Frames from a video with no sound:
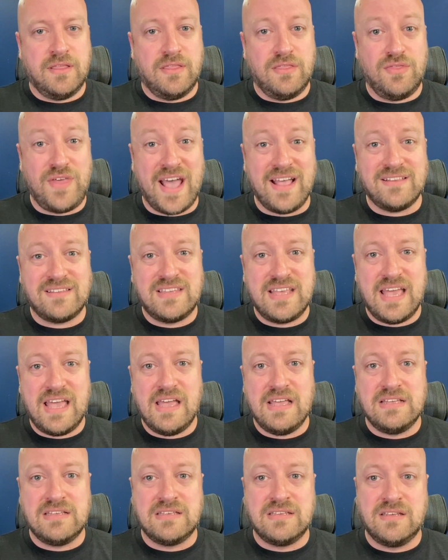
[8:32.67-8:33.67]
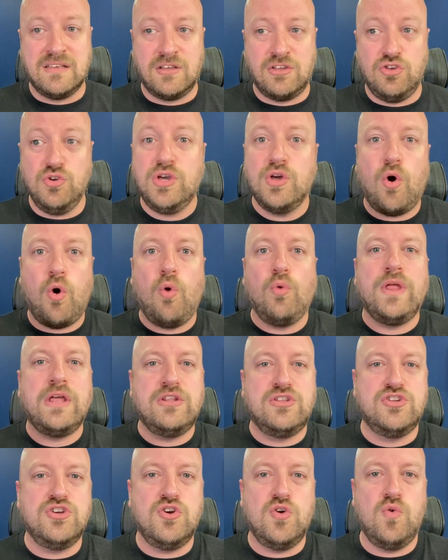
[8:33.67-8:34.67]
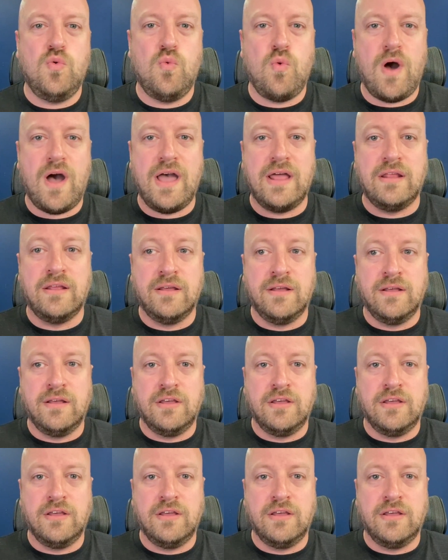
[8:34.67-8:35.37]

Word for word: that says you can only do what